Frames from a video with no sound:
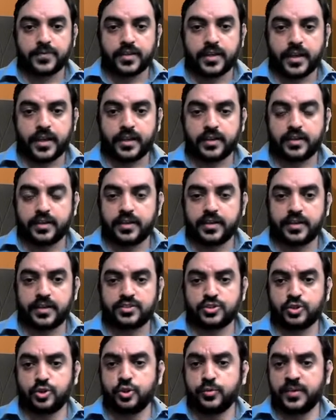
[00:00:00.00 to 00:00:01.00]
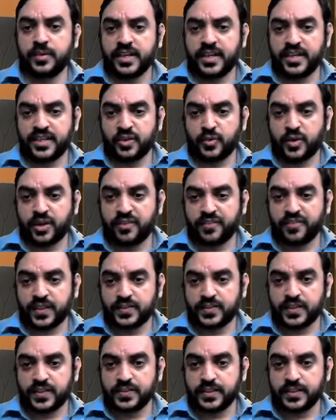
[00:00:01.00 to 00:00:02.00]
And so numerator
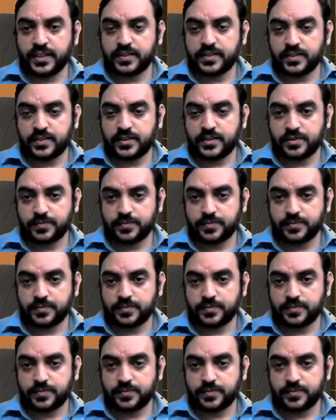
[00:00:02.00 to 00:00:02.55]
1568,